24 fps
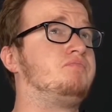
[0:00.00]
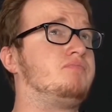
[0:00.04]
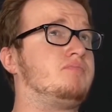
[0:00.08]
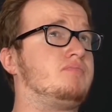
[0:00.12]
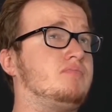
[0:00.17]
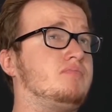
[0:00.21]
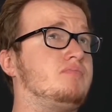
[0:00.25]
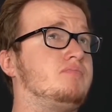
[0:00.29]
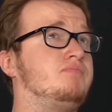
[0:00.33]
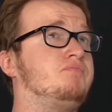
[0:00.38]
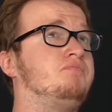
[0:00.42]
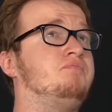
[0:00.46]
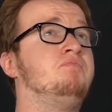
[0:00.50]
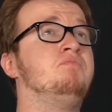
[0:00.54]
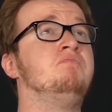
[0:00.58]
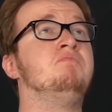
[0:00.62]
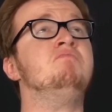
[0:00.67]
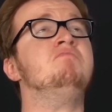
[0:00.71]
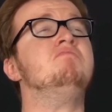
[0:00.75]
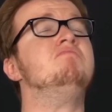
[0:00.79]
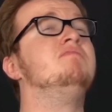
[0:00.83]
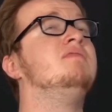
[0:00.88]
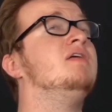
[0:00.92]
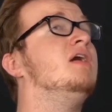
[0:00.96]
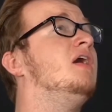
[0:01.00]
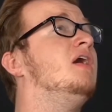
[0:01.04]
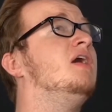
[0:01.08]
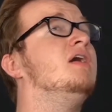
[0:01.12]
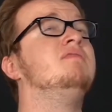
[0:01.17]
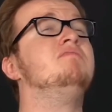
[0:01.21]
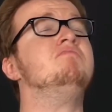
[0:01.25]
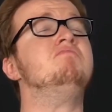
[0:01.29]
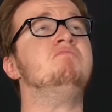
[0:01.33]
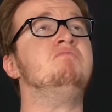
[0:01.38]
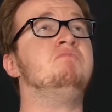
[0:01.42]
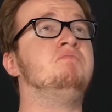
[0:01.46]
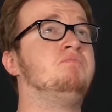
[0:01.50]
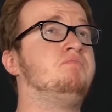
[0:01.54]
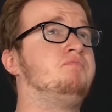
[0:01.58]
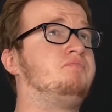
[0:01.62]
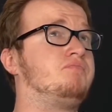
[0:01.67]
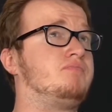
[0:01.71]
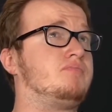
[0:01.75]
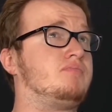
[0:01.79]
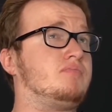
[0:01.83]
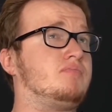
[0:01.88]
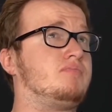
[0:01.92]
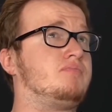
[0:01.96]
Do you
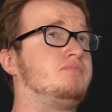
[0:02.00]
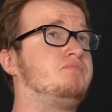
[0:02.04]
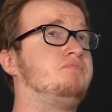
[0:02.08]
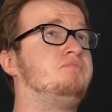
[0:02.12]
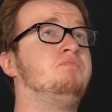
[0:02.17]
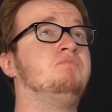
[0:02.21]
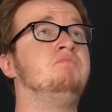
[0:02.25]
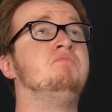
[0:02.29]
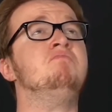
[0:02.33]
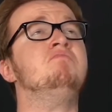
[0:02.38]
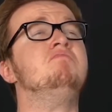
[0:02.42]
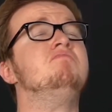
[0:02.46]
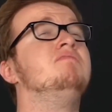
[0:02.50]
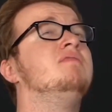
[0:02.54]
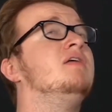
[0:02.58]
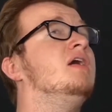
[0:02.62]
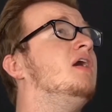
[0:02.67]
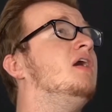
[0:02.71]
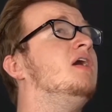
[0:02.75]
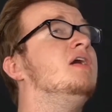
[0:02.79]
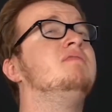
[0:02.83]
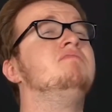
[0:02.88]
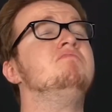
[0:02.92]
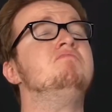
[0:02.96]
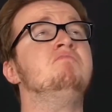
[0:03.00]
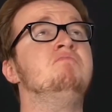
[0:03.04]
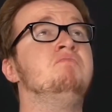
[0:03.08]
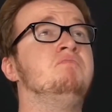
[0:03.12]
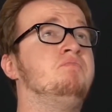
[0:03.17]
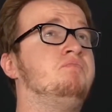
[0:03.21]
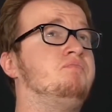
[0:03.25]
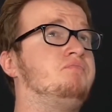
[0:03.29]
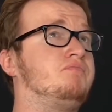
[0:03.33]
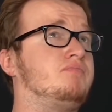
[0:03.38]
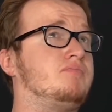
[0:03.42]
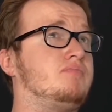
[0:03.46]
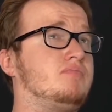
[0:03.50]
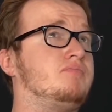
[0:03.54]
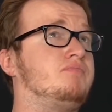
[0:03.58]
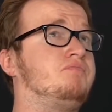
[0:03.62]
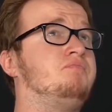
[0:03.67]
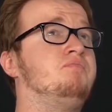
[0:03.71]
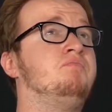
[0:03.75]
understand it? Fuck